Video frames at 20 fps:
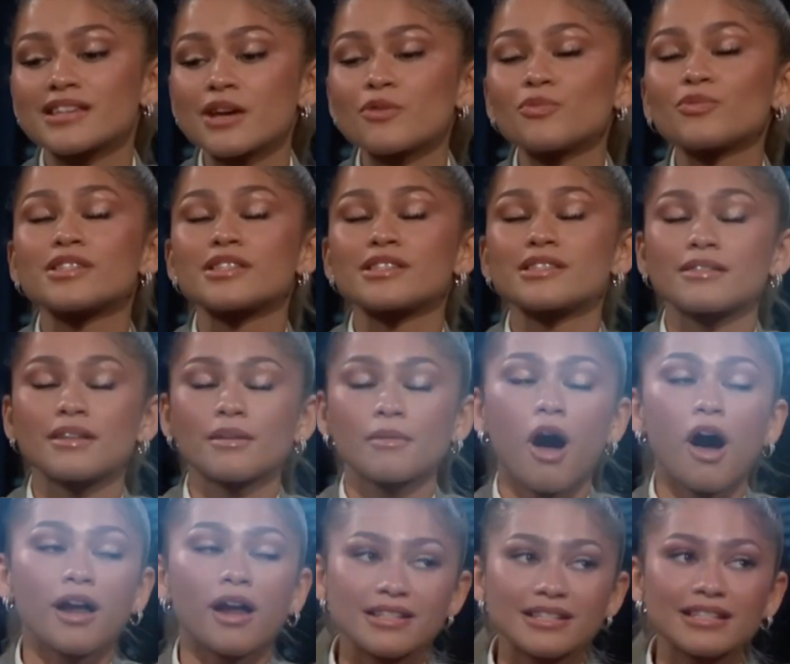Welcome to
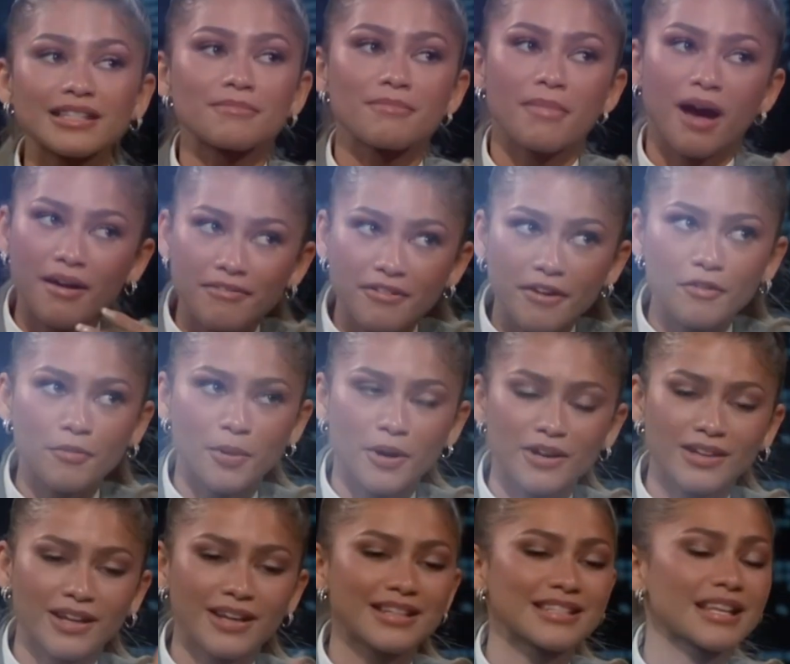Top 10 Zone. Today we're
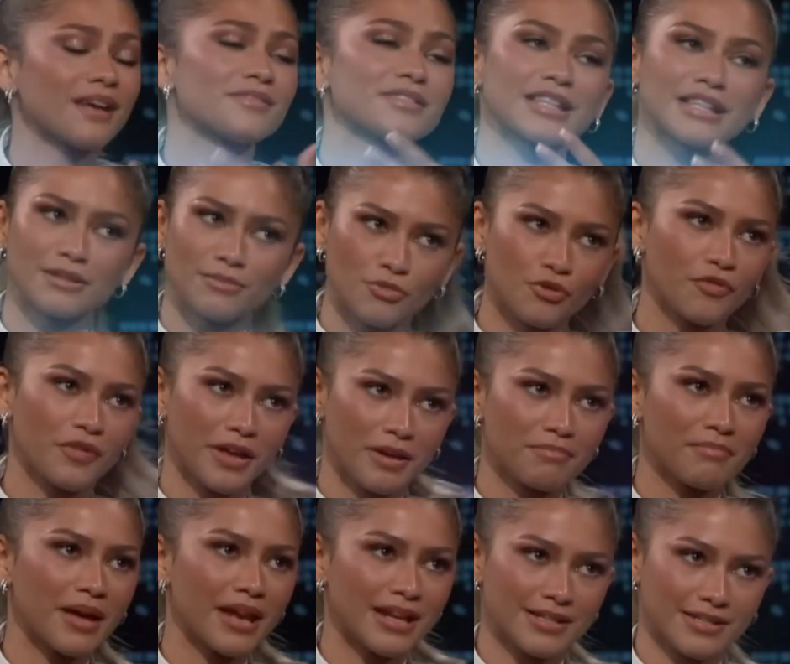diving into the world of
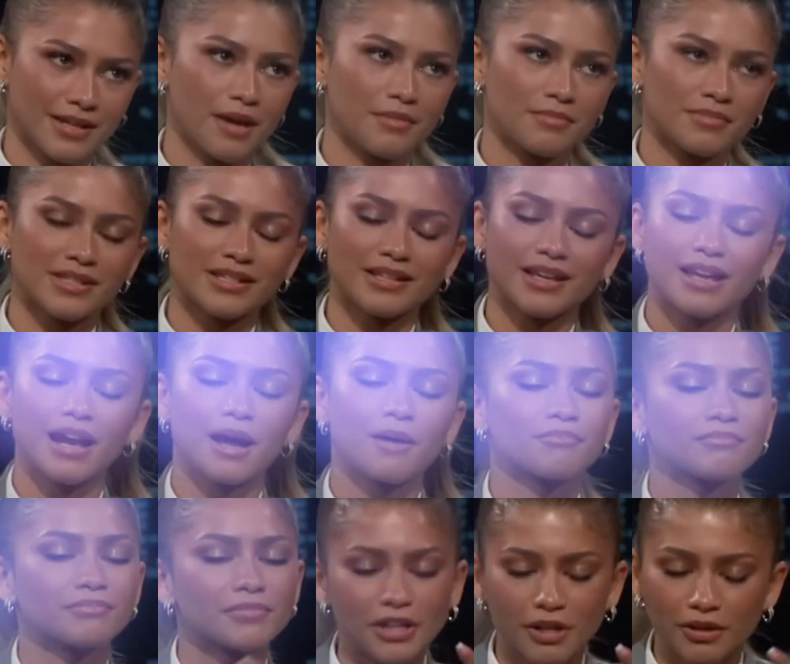music to
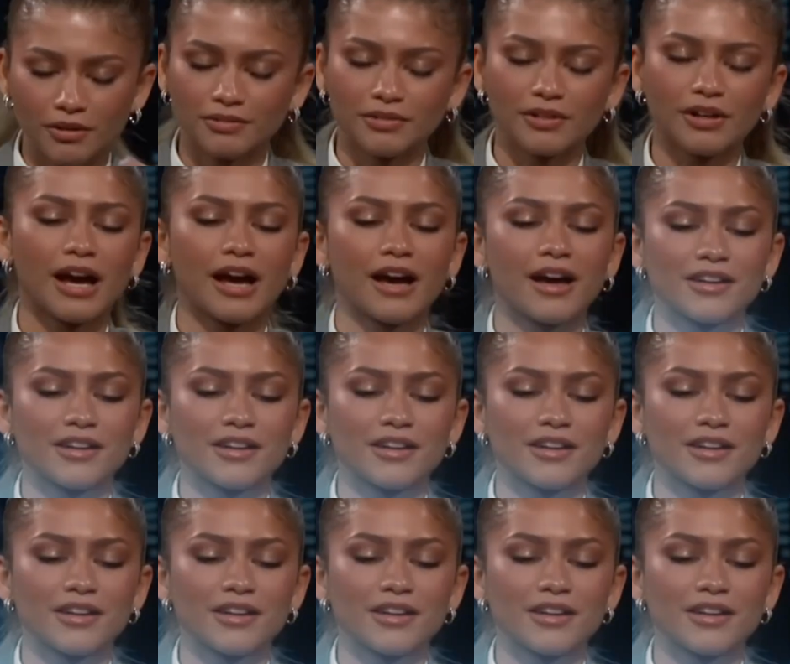explore the top 10